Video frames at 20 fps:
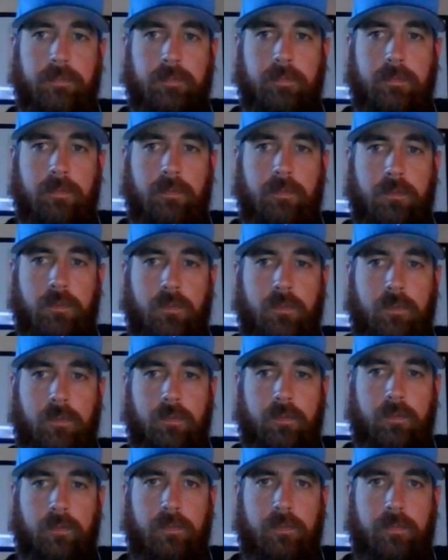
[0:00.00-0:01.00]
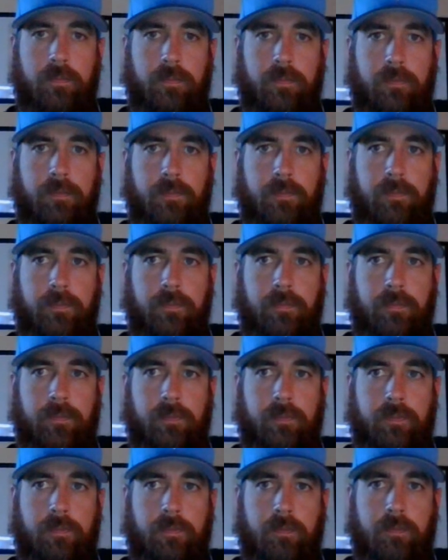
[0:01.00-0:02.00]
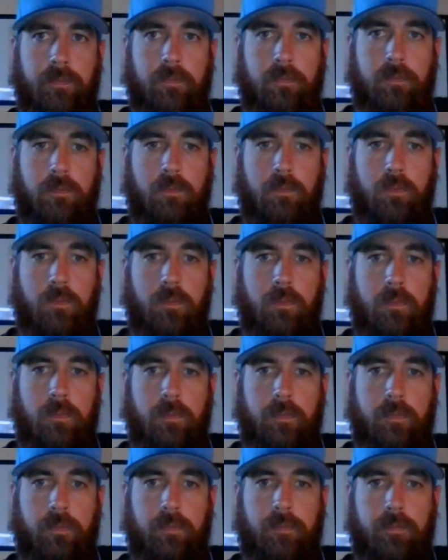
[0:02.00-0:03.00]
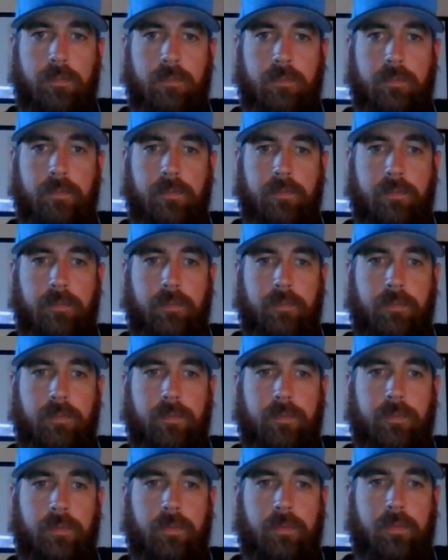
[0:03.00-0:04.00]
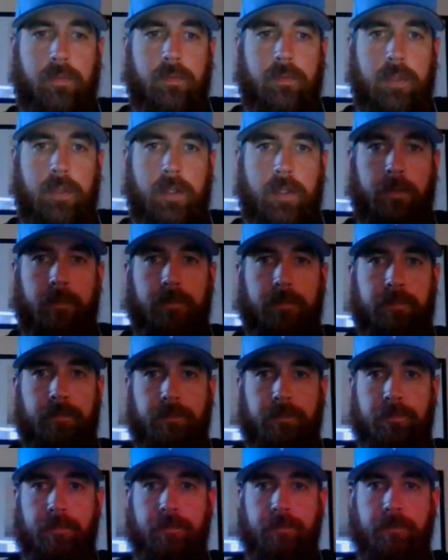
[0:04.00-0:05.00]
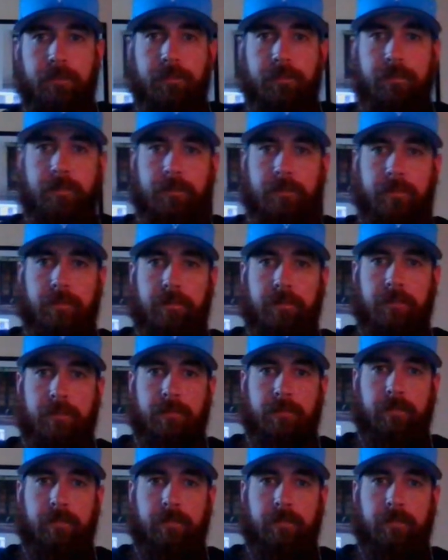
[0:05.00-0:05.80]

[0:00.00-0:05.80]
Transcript: This person isn't speaking.